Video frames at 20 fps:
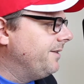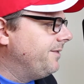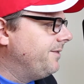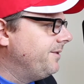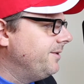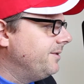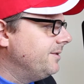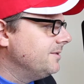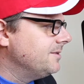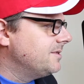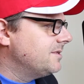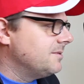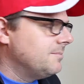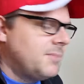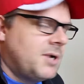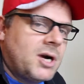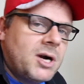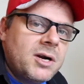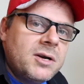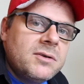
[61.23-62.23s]
There's some
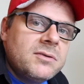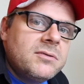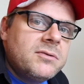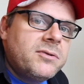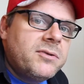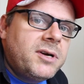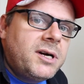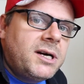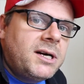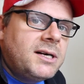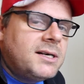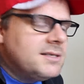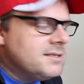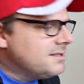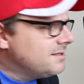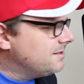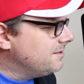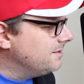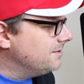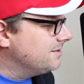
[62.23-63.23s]
heart
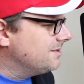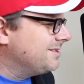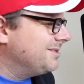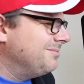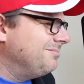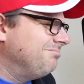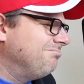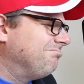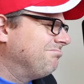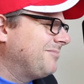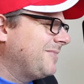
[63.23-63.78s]
draws. There's some